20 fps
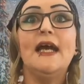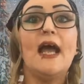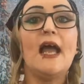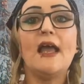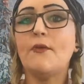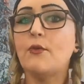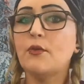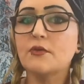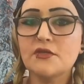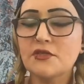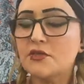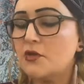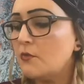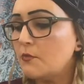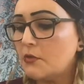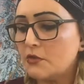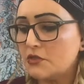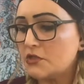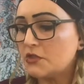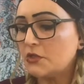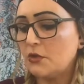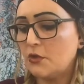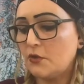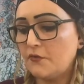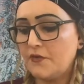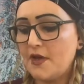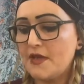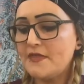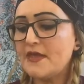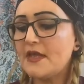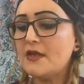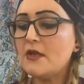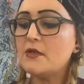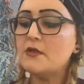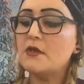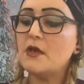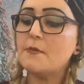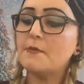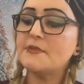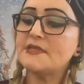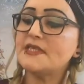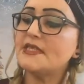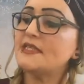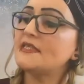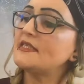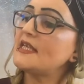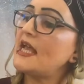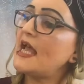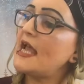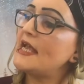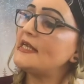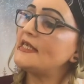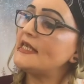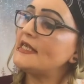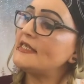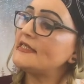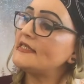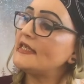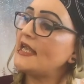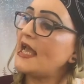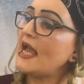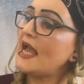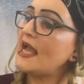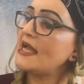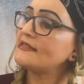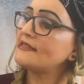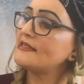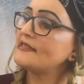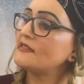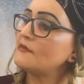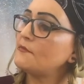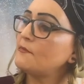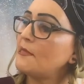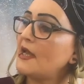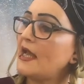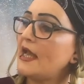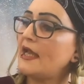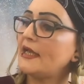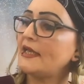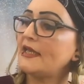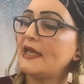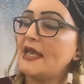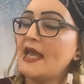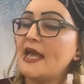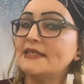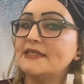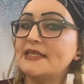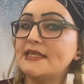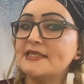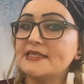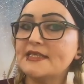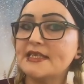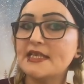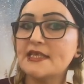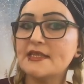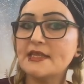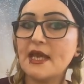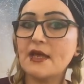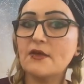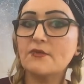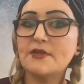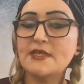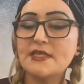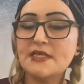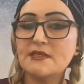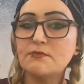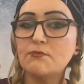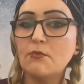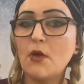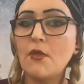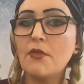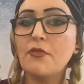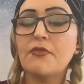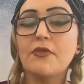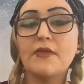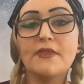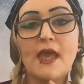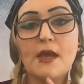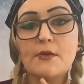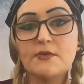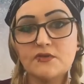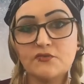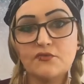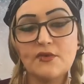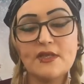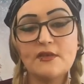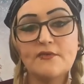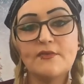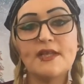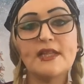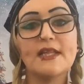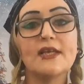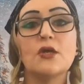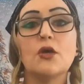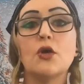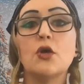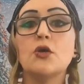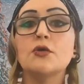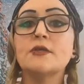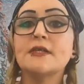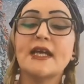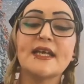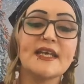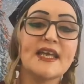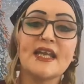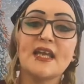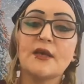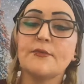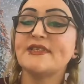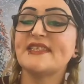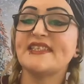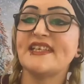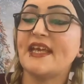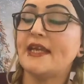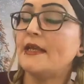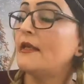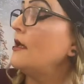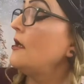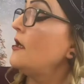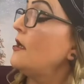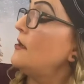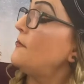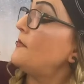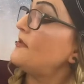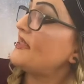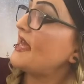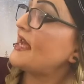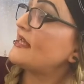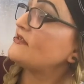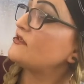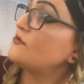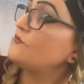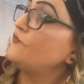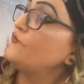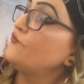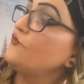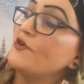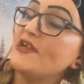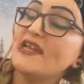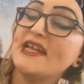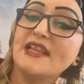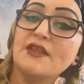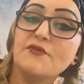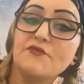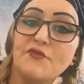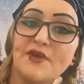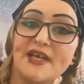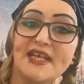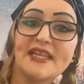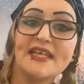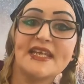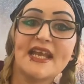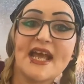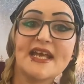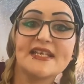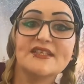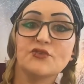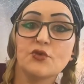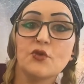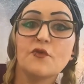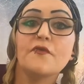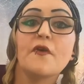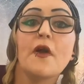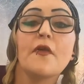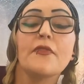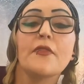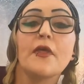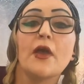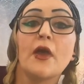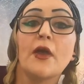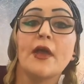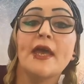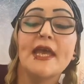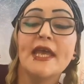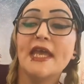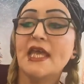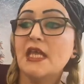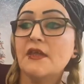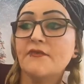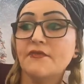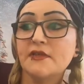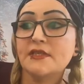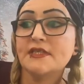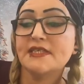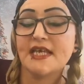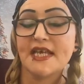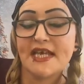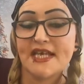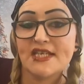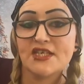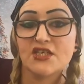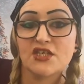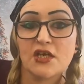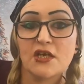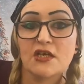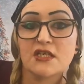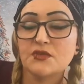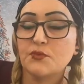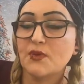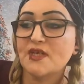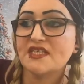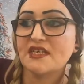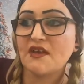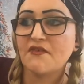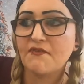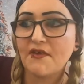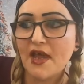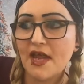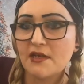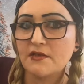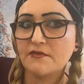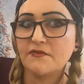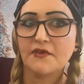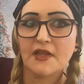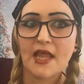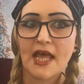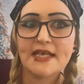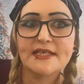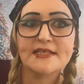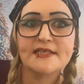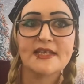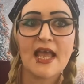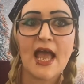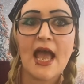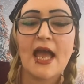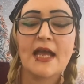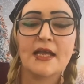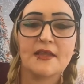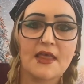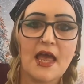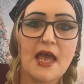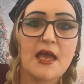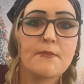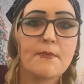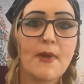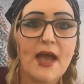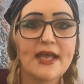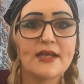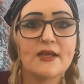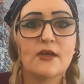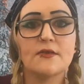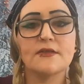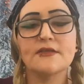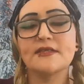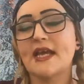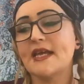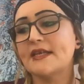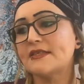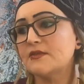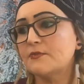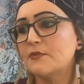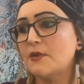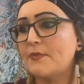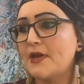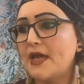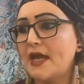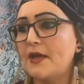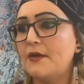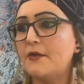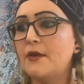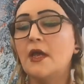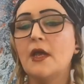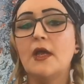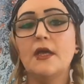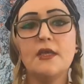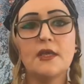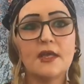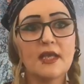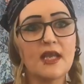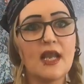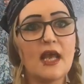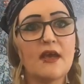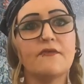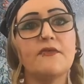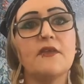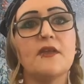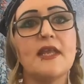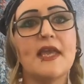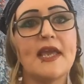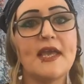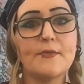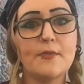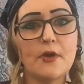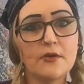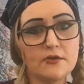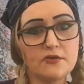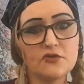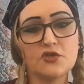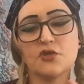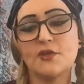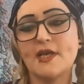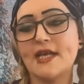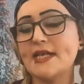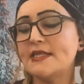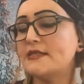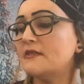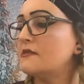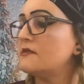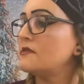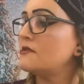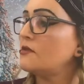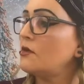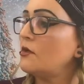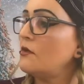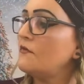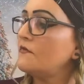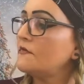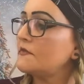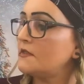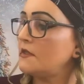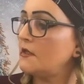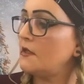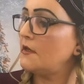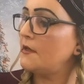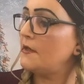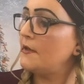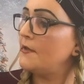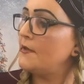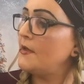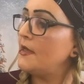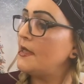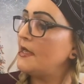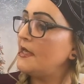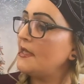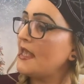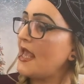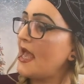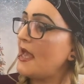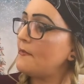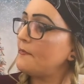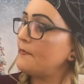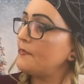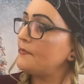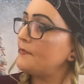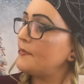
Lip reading: I want so much stuff. And then on the opposite side is the artisan market. I did see that this month and that was really, really good. Again, I was skint, but they had some really, really nice stuff on there. Even t-shirts, which I found for like Sac that I might contact them about. You can have the name on and trains and stuff. So, yeah.